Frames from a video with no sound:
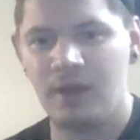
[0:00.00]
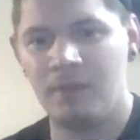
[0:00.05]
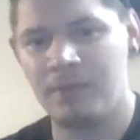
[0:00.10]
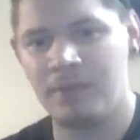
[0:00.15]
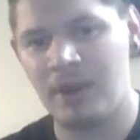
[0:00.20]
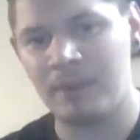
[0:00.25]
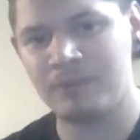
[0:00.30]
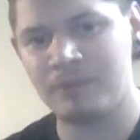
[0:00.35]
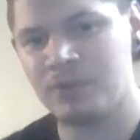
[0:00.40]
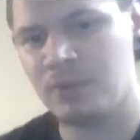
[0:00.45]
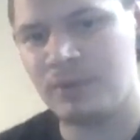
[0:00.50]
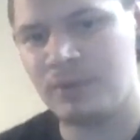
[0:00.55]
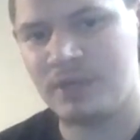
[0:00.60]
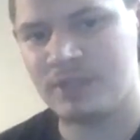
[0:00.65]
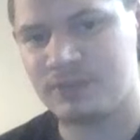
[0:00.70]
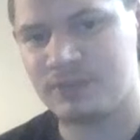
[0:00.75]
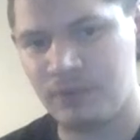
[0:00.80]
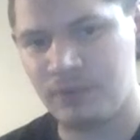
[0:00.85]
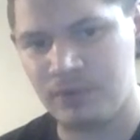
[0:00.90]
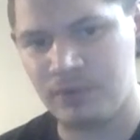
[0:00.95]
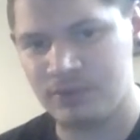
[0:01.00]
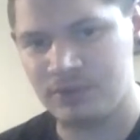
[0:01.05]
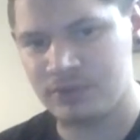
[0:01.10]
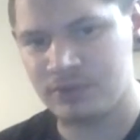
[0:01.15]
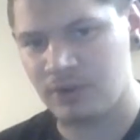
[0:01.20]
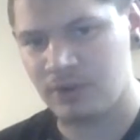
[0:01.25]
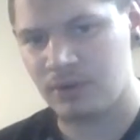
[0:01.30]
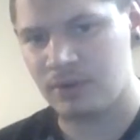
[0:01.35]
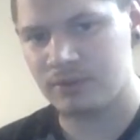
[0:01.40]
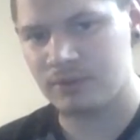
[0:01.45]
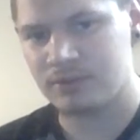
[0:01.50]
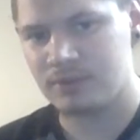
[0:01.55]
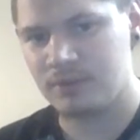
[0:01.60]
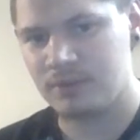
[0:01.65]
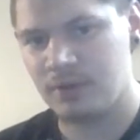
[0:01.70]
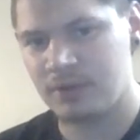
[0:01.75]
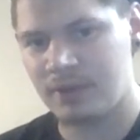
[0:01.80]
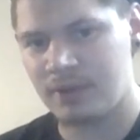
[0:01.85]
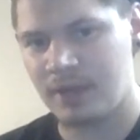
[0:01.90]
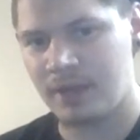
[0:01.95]
But I'm doing this for these girls.
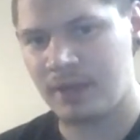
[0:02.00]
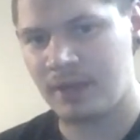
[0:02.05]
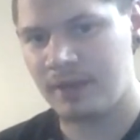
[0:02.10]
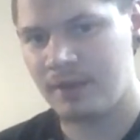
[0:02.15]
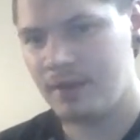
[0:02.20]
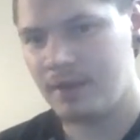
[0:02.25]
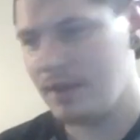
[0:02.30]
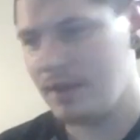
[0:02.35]
Okay,